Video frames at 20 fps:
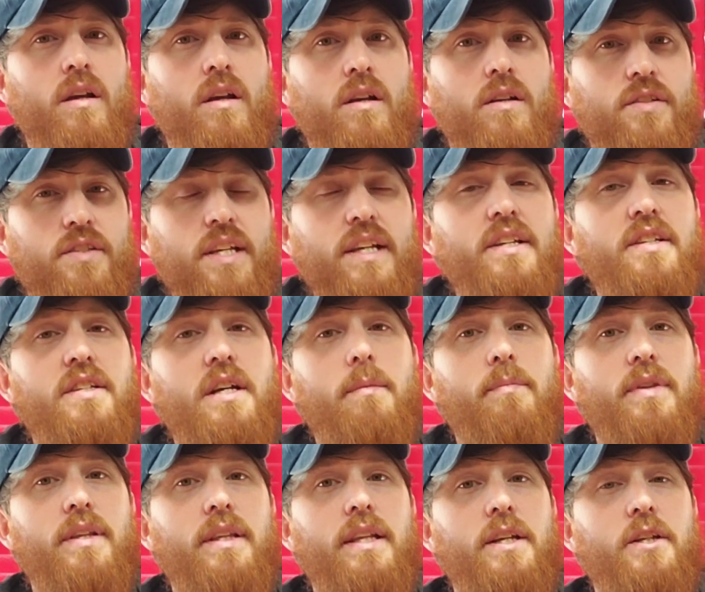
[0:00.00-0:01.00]
see
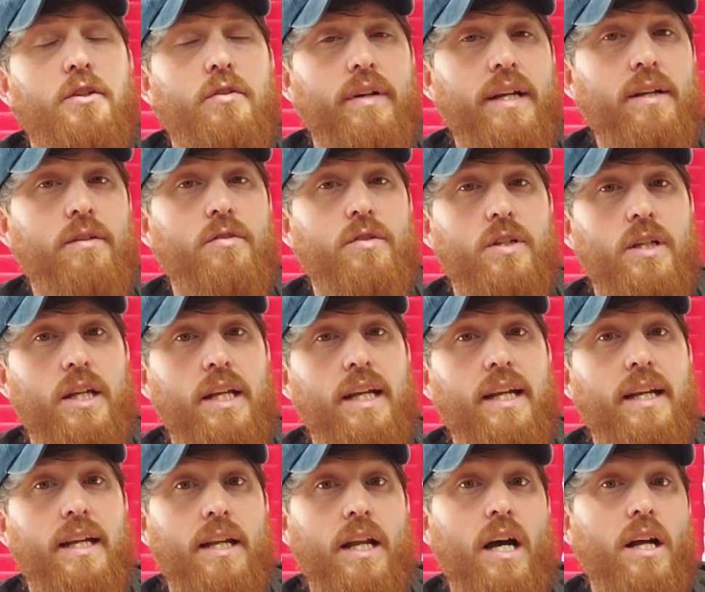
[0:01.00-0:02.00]
something that you're interested
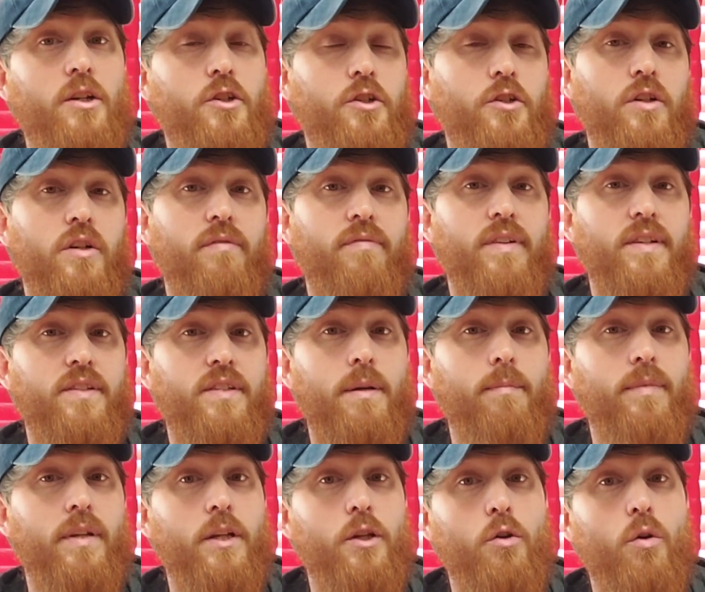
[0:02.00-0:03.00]
in and not sure if it's
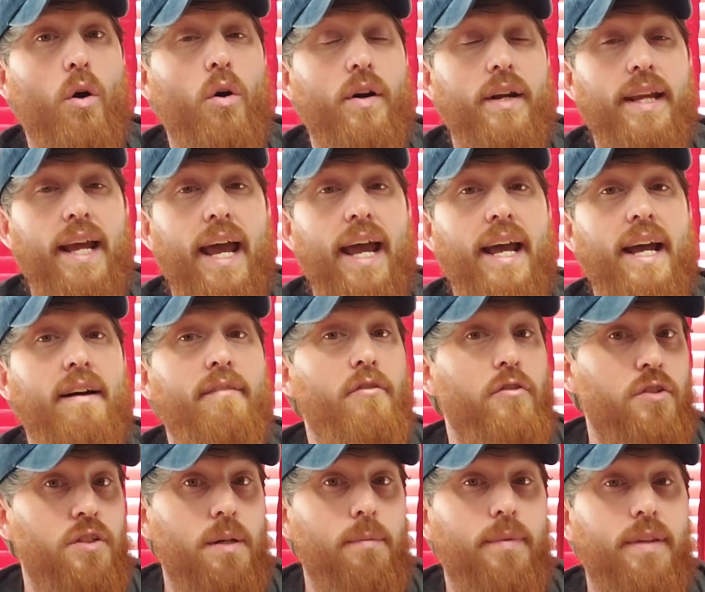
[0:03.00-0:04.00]
something you already have or
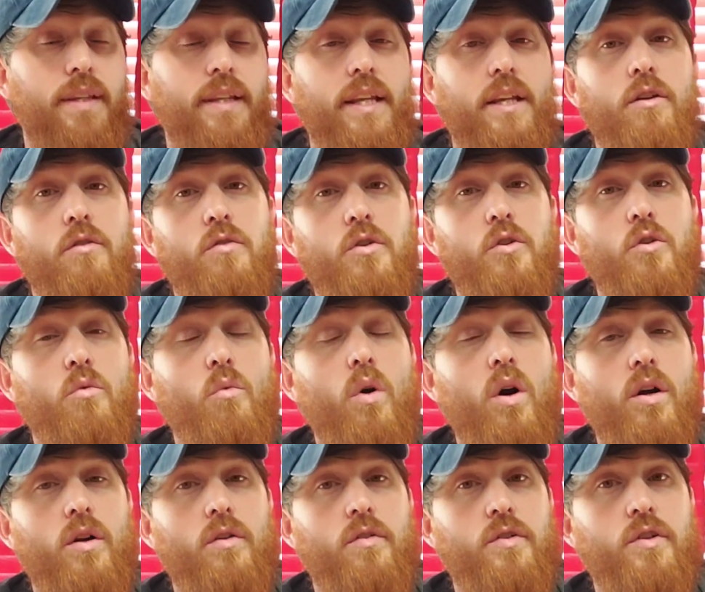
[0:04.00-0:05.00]
something that you do
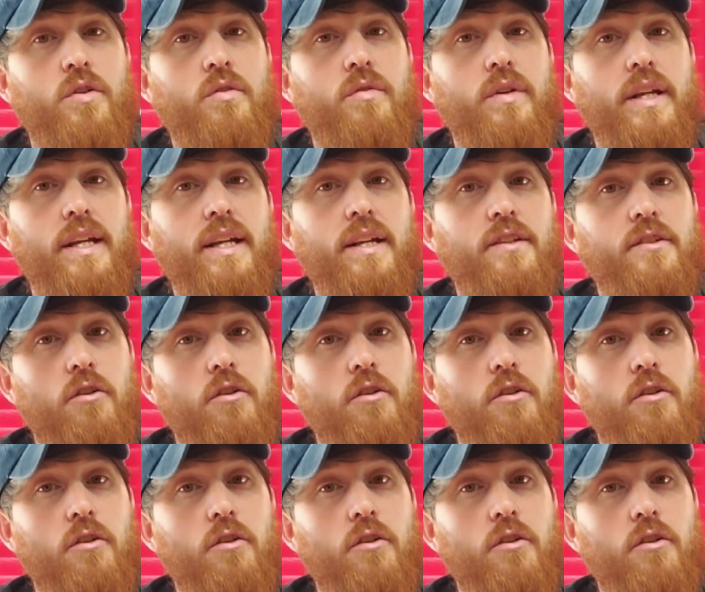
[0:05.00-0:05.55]
want or do need.